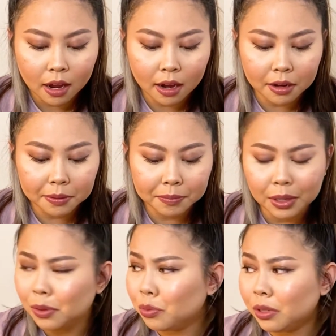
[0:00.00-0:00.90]
It
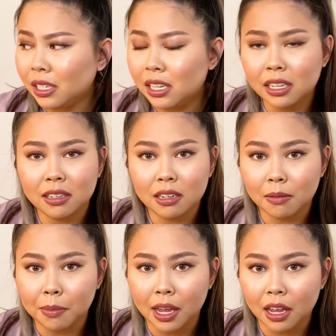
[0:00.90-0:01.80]
was really easy to
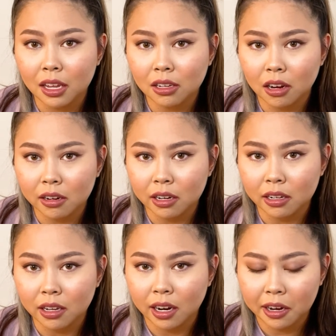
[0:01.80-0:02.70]
make, not
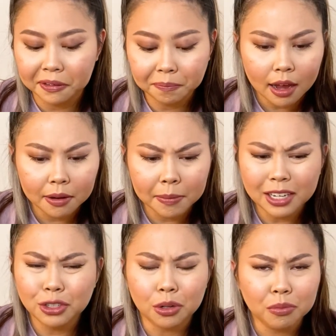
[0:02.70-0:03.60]
gonna lie. I
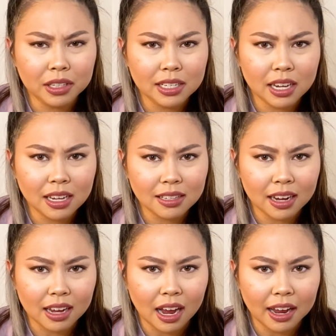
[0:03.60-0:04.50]
don't really taste
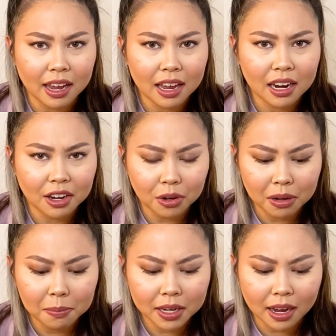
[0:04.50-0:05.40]
that cayenne. I know I
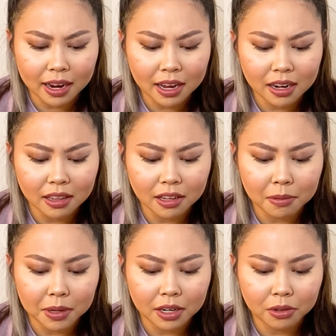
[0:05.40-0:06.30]
put cayenne in there,
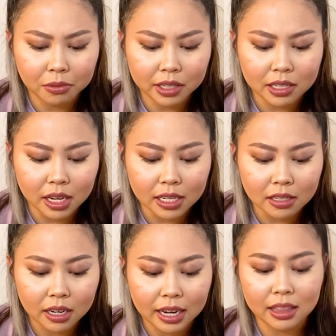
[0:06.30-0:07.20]
but I don't really taste
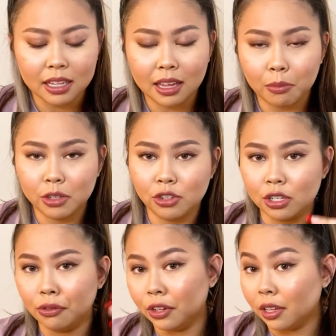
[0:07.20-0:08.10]
it. I think that was
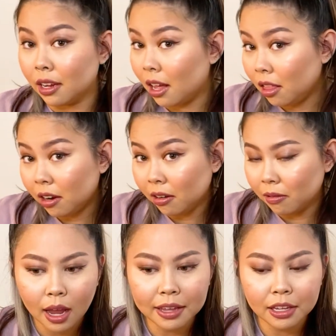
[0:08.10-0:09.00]
just for the color.
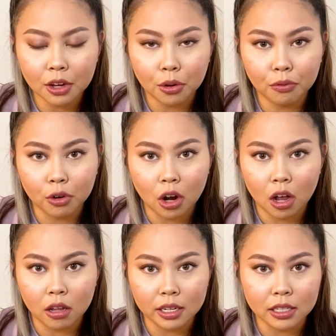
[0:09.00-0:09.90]
I think
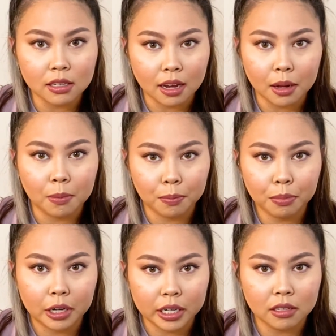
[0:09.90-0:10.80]
overall it's like
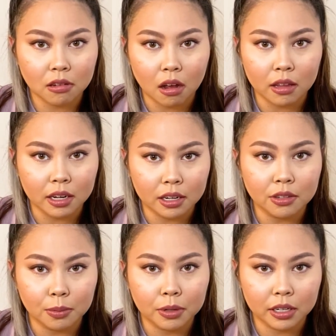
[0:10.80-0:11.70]
pretty solid. It's
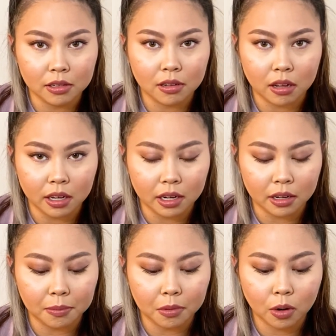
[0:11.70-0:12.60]
a pretty solid
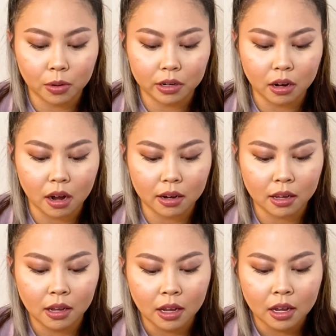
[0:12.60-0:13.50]
corn dog.
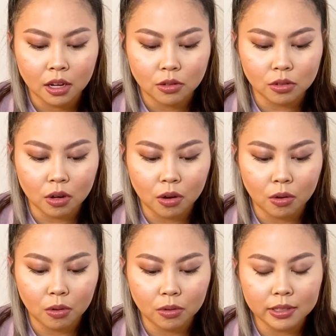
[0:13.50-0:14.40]

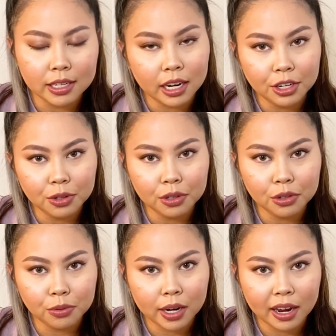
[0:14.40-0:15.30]
So did I do
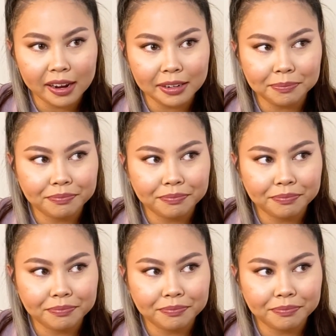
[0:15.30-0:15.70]
this right?